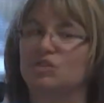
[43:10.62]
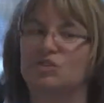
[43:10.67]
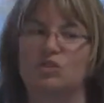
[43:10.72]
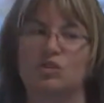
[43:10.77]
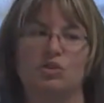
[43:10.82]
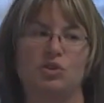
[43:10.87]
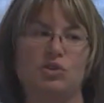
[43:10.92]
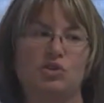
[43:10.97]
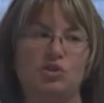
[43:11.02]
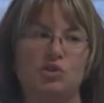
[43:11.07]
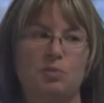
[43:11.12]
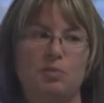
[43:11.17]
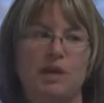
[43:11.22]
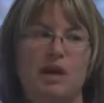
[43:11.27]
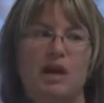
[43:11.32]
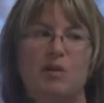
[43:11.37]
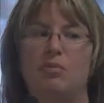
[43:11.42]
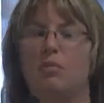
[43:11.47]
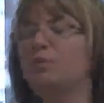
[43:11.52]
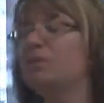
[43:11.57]
So you should
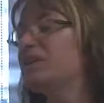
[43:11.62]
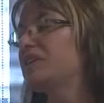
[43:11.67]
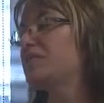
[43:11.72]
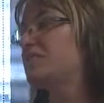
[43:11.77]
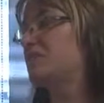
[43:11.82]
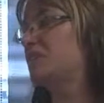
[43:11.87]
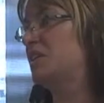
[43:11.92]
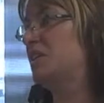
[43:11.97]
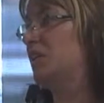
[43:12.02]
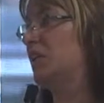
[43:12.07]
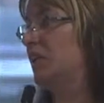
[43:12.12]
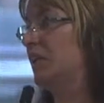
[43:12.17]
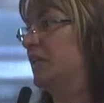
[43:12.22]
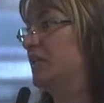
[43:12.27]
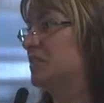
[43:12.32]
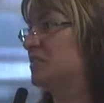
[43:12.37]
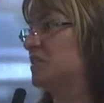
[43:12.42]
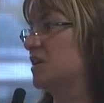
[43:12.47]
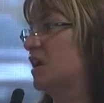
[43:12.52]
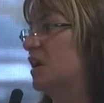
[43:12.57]
probably see
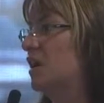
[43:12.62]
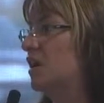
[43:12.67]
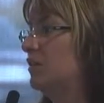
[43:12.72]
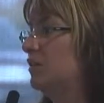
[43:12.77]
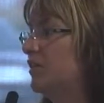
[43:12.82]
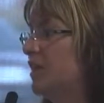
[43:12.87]
Lisa.